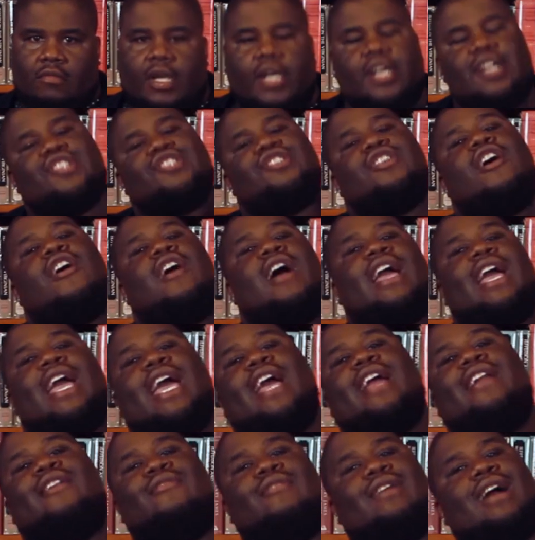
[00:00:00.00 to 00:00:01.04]
Because y'all ain't
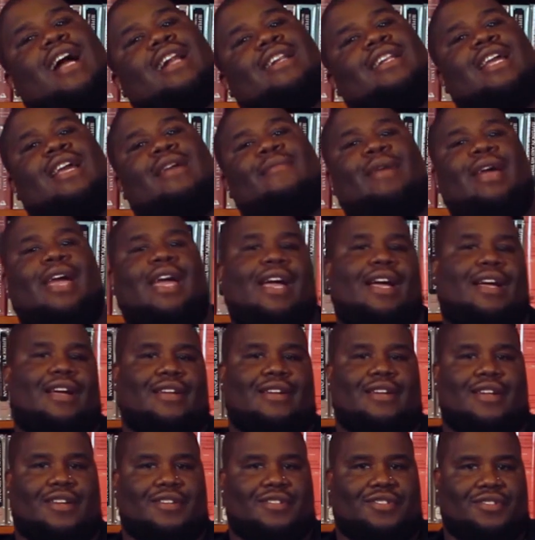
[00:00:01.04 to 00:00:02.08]
had no goddamn air
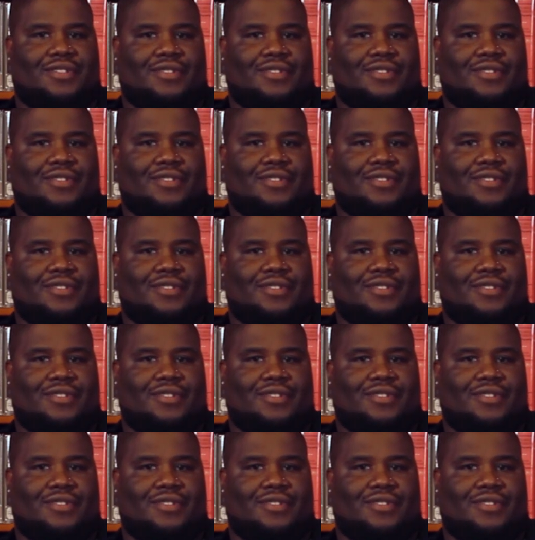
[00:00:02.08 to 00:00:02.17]
conditioner.